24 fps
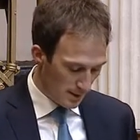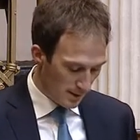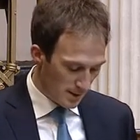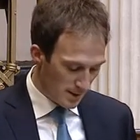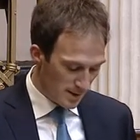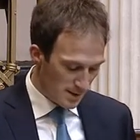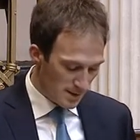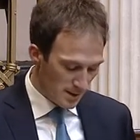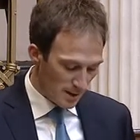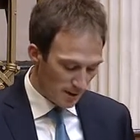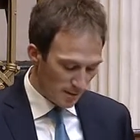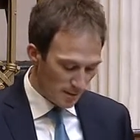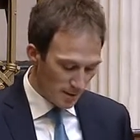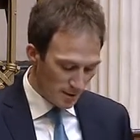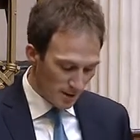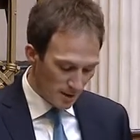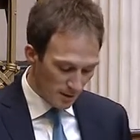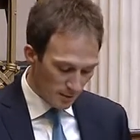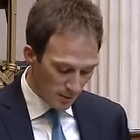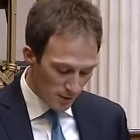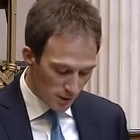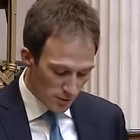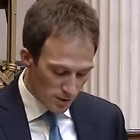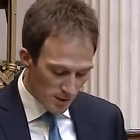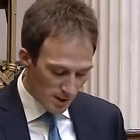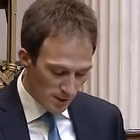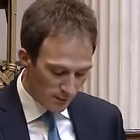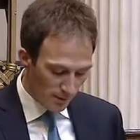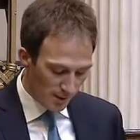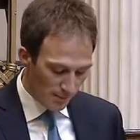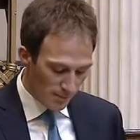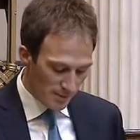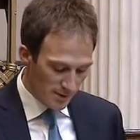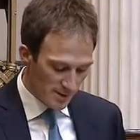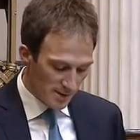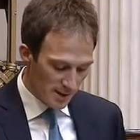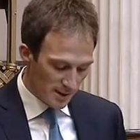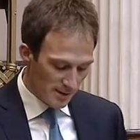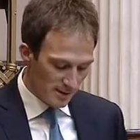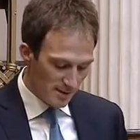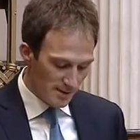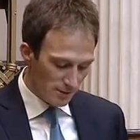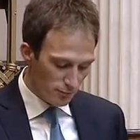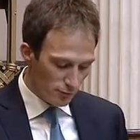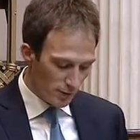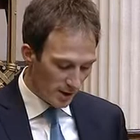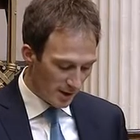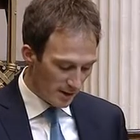This time of year usually
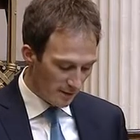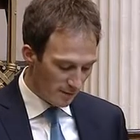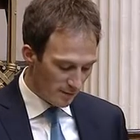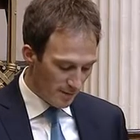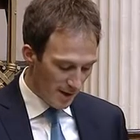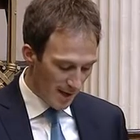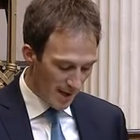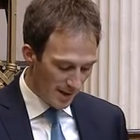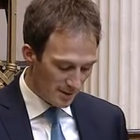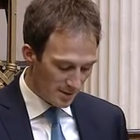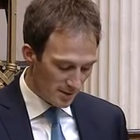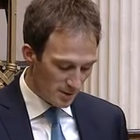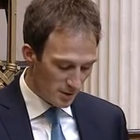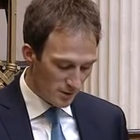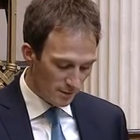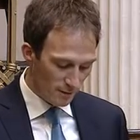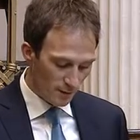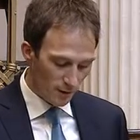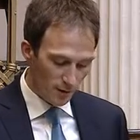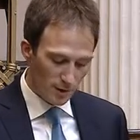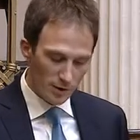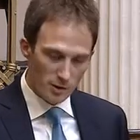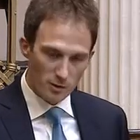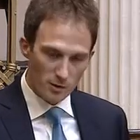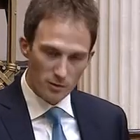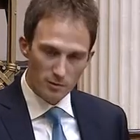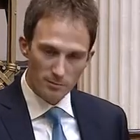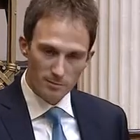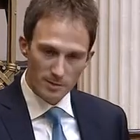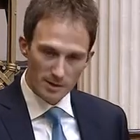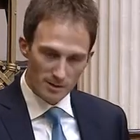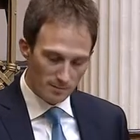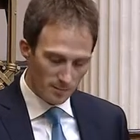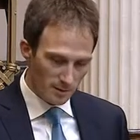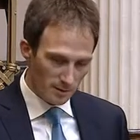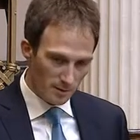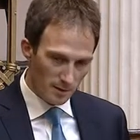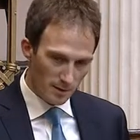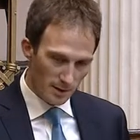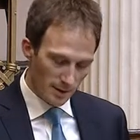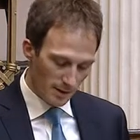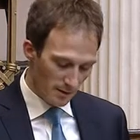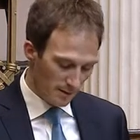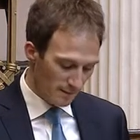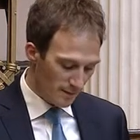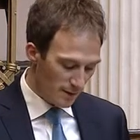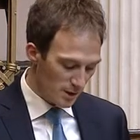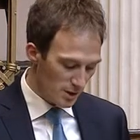represents a rite of passage for our young people
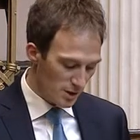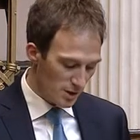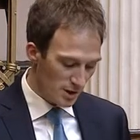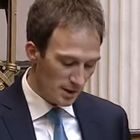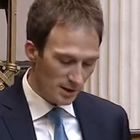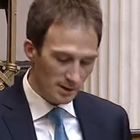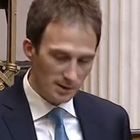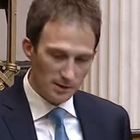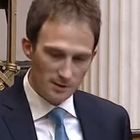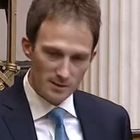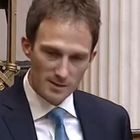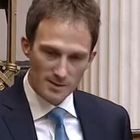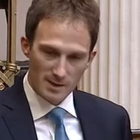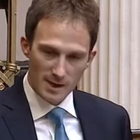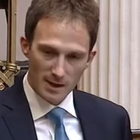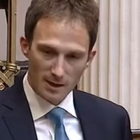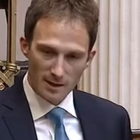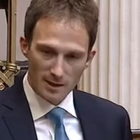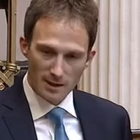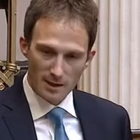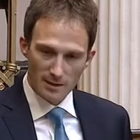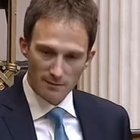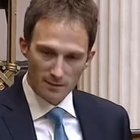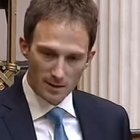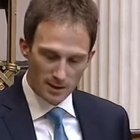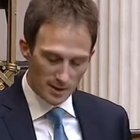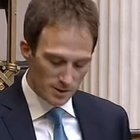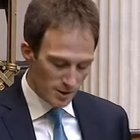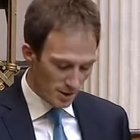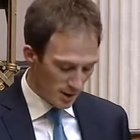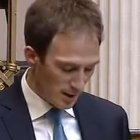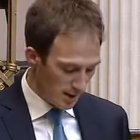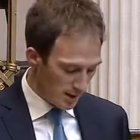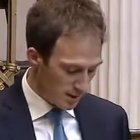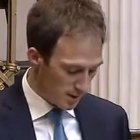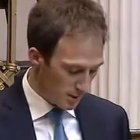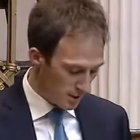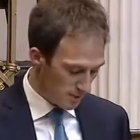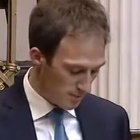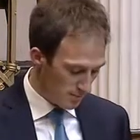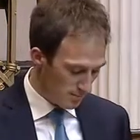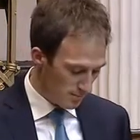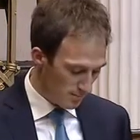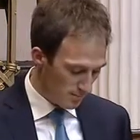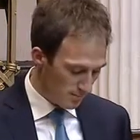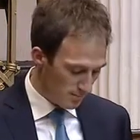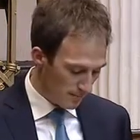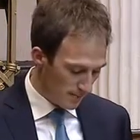finishing their second level education.
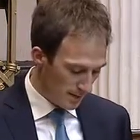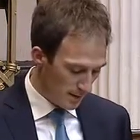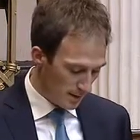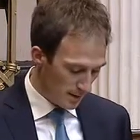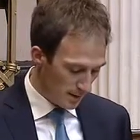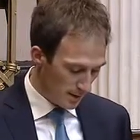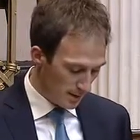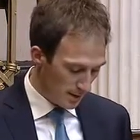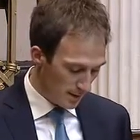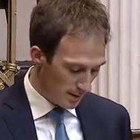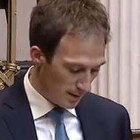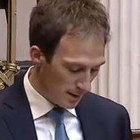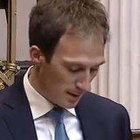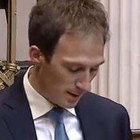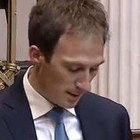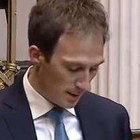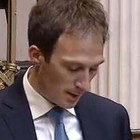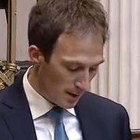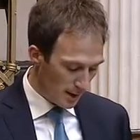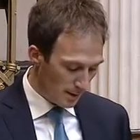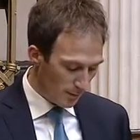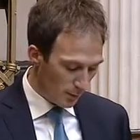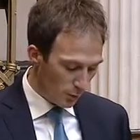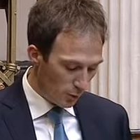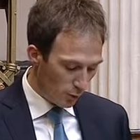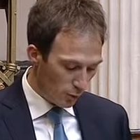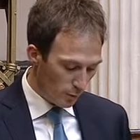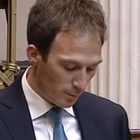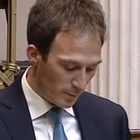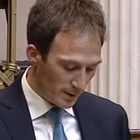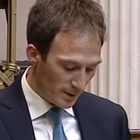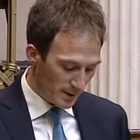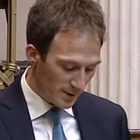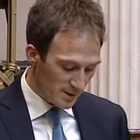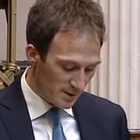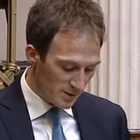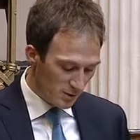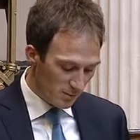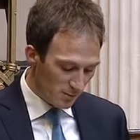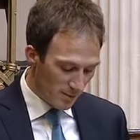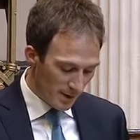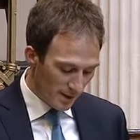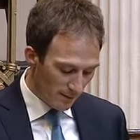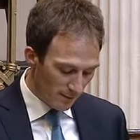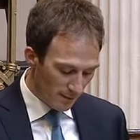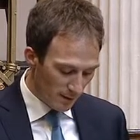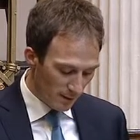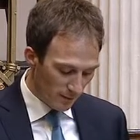I am hoping that some
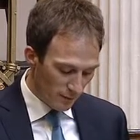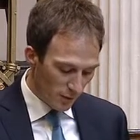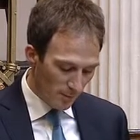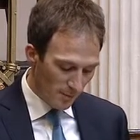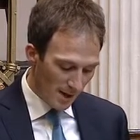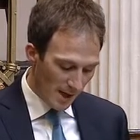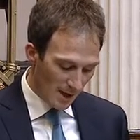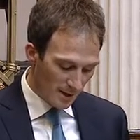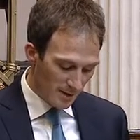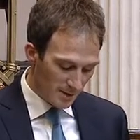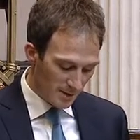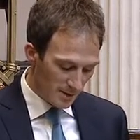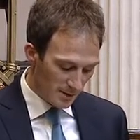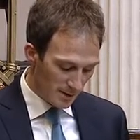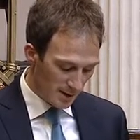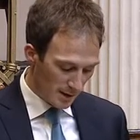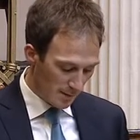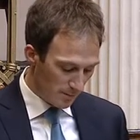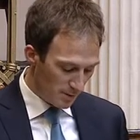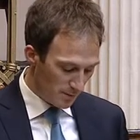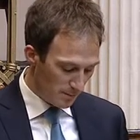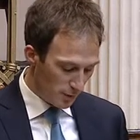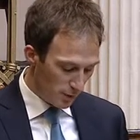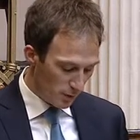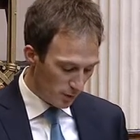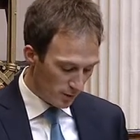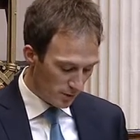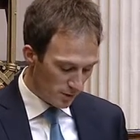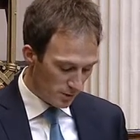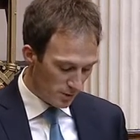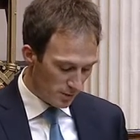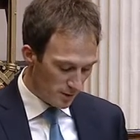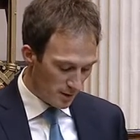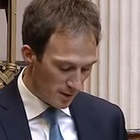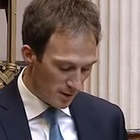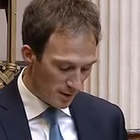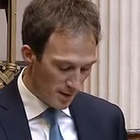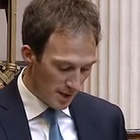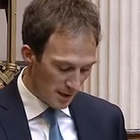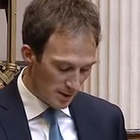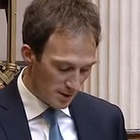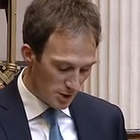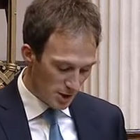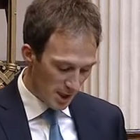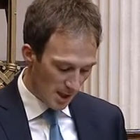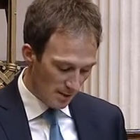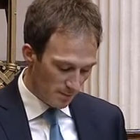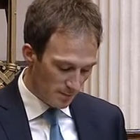level of normality can be brought to their
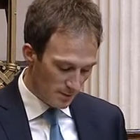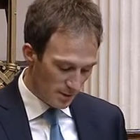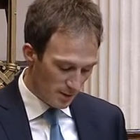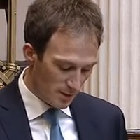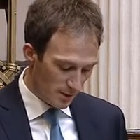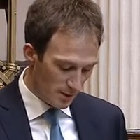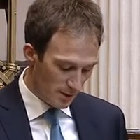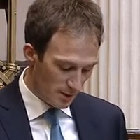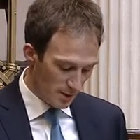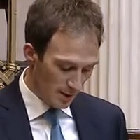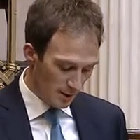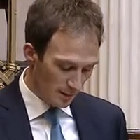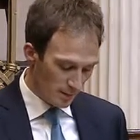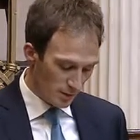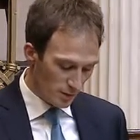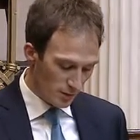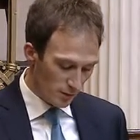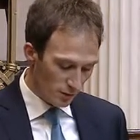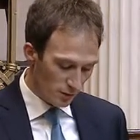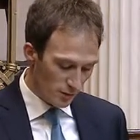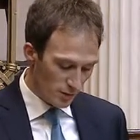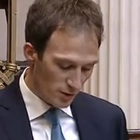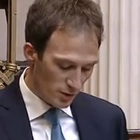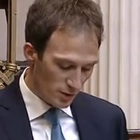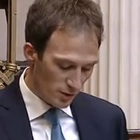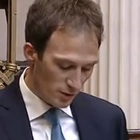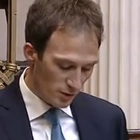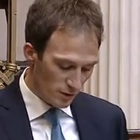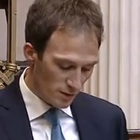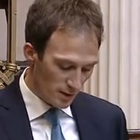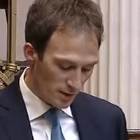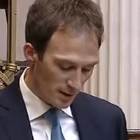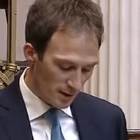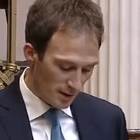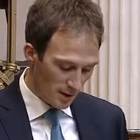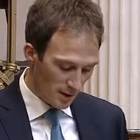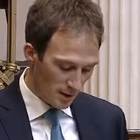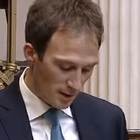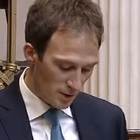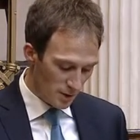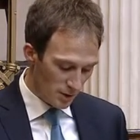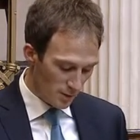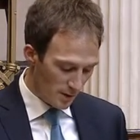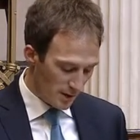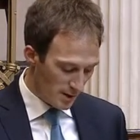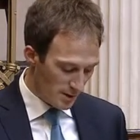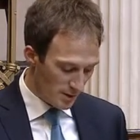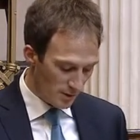next chapter for those choosing
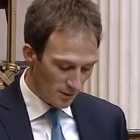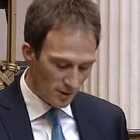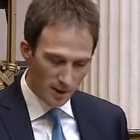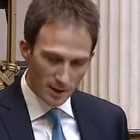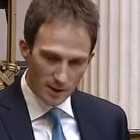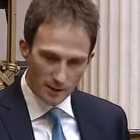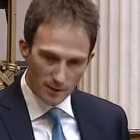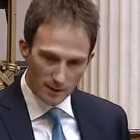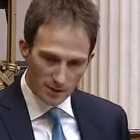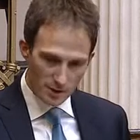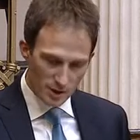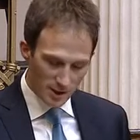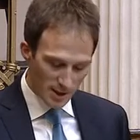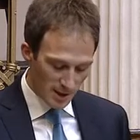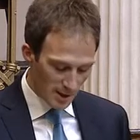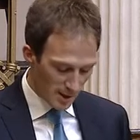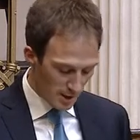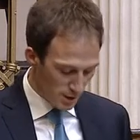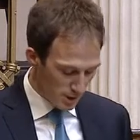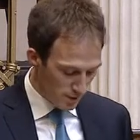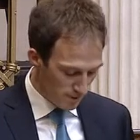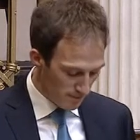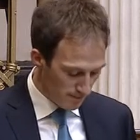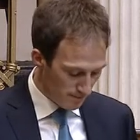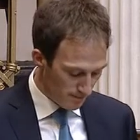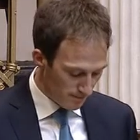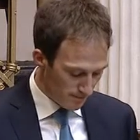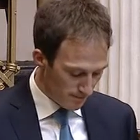to enter higher education.